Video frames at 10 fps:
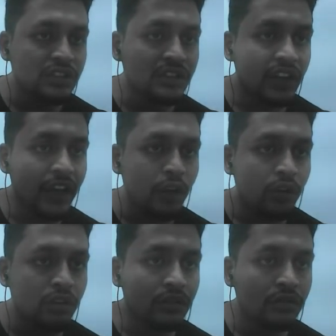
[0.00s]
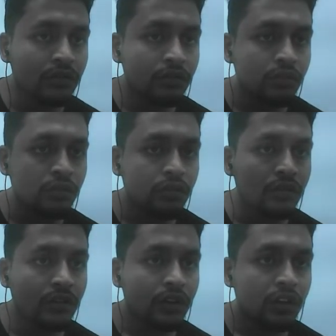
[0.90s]
much is A1.
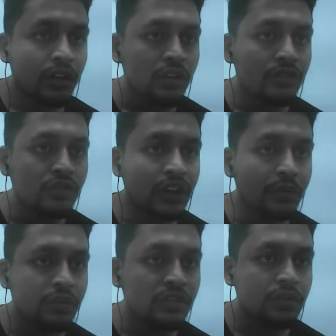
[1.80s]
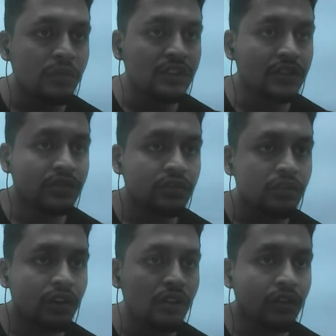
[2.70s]
So that means this much is
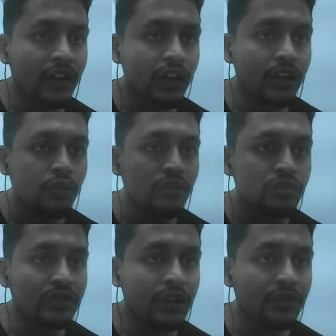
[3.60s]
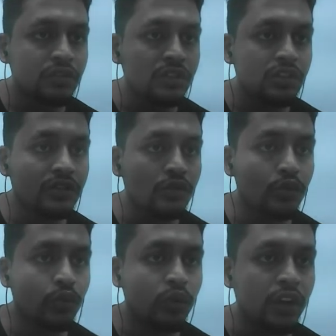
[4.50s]
again A1. So that means this is
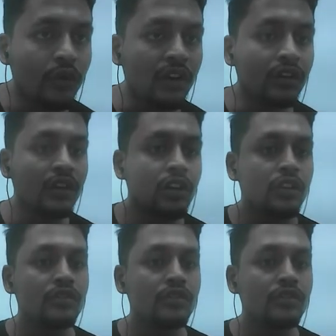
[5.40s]
2A1.